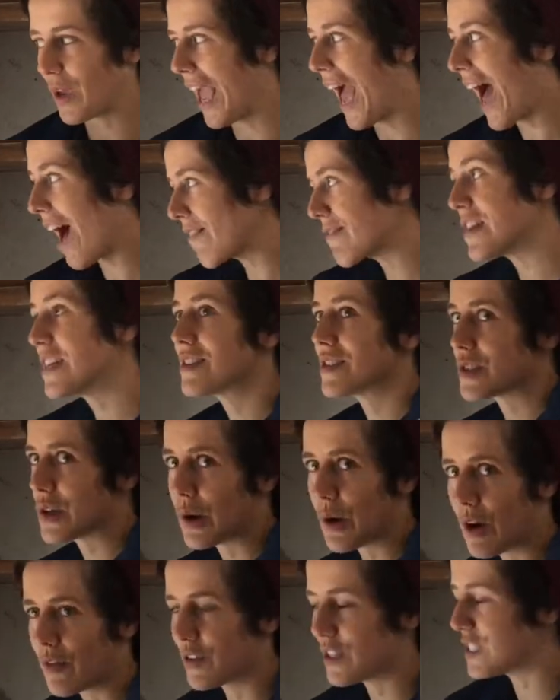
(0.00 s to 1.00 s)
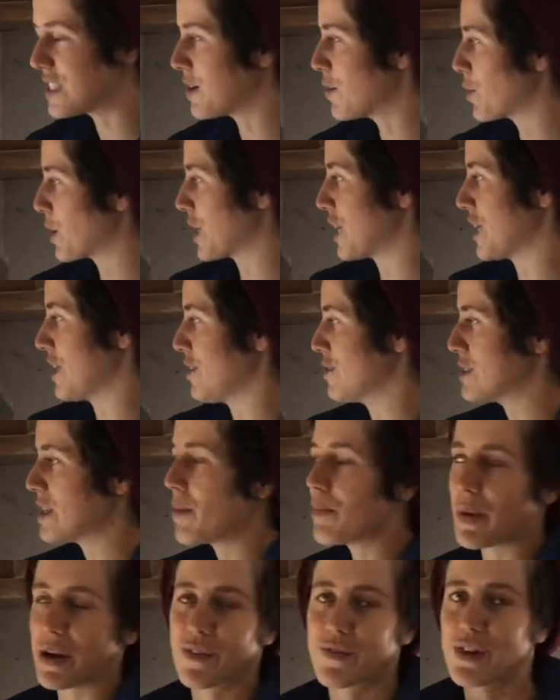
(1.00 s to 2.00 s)
We have it, so obviously we're going to use
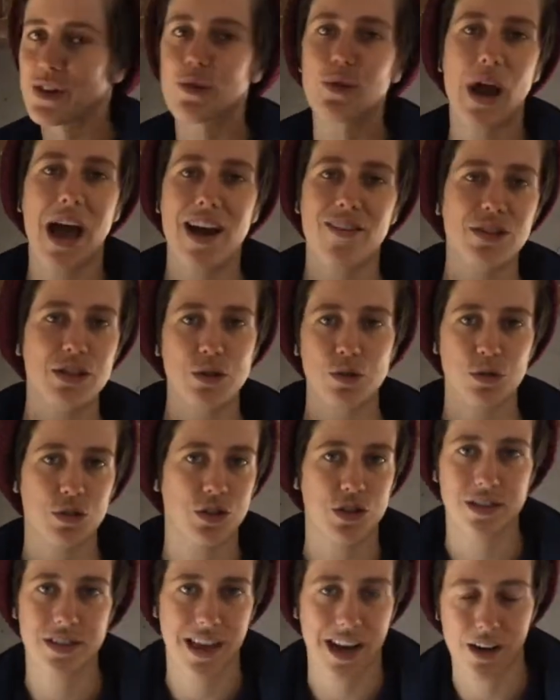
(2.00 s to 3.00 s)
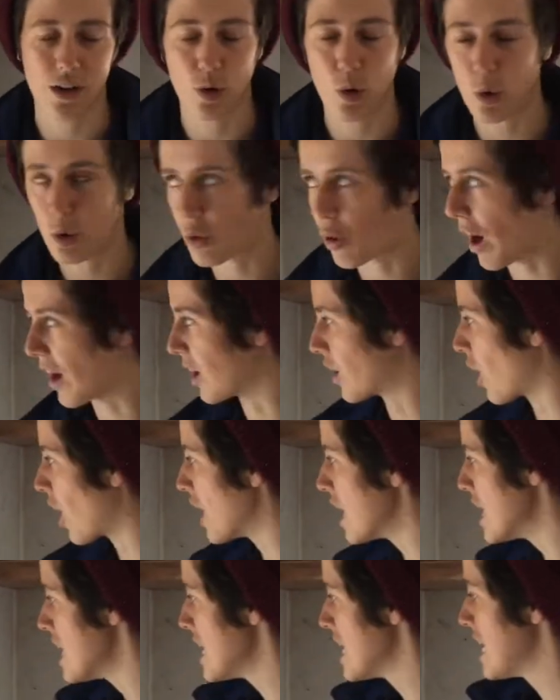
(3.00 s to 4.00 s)
it, but if you don't have the tool, just get an old credit
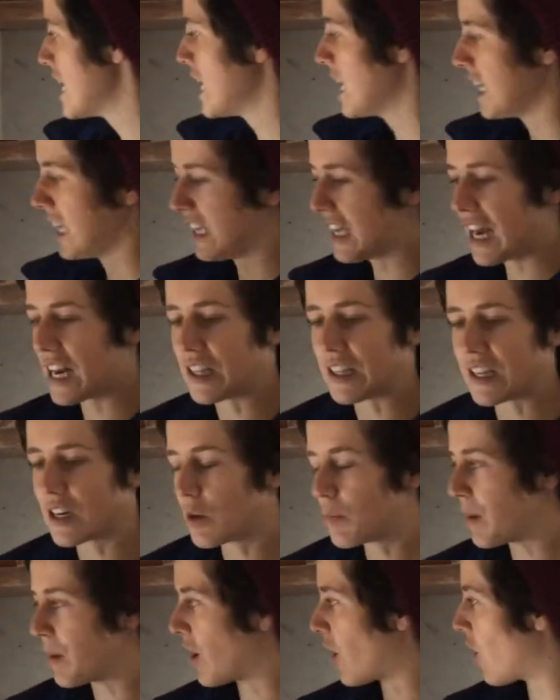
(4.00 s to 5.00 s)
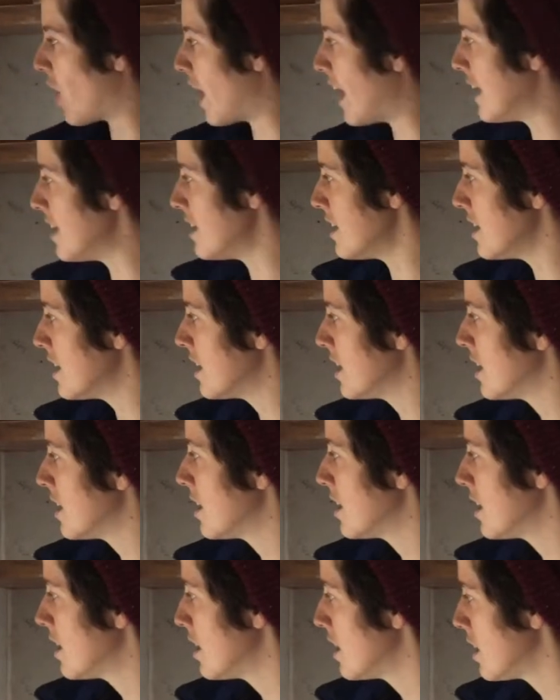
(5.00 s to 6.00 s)
card. You get a little bit on,
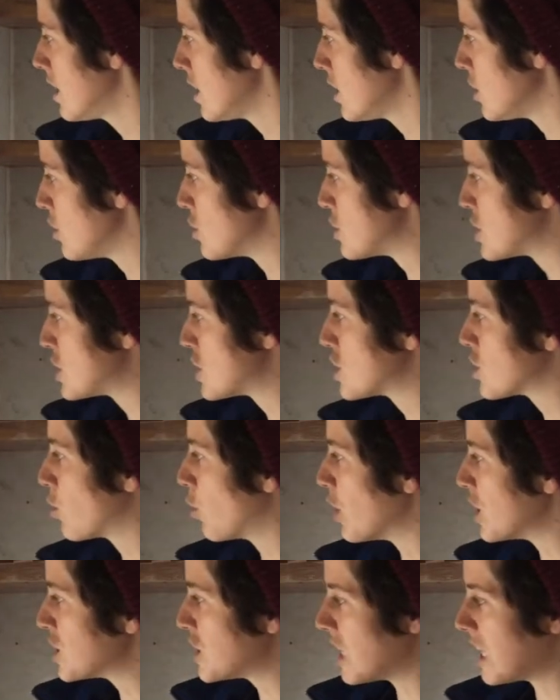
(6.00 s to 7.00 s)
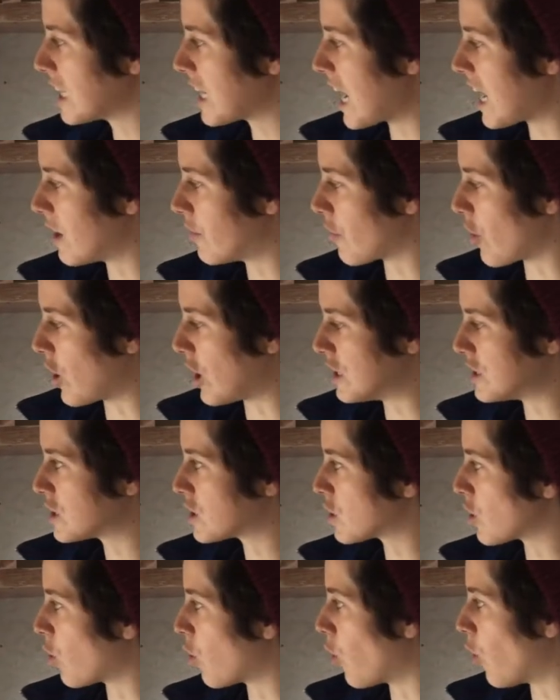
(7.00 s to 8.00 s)
you squish it kind of onto
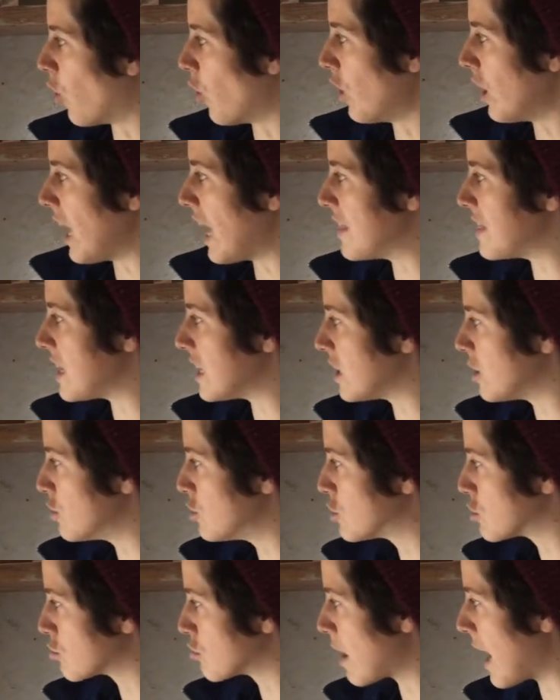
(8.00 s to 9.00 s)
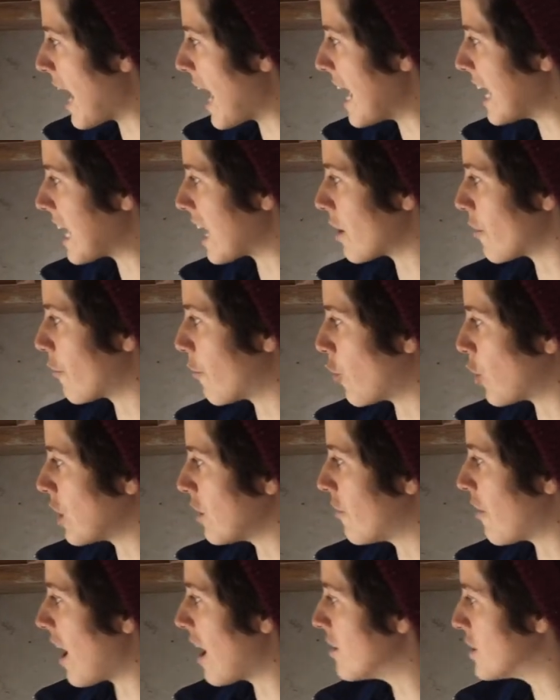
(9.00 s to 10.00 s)
the hole, and then you drag at a
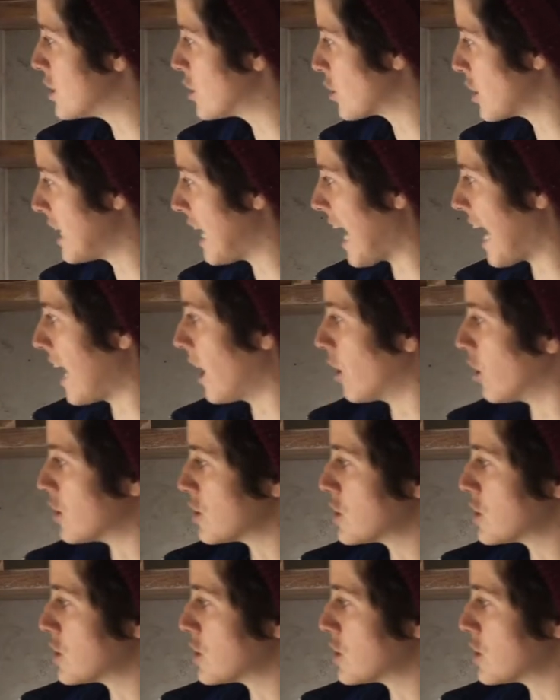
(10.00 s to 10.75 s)
45-degree angle.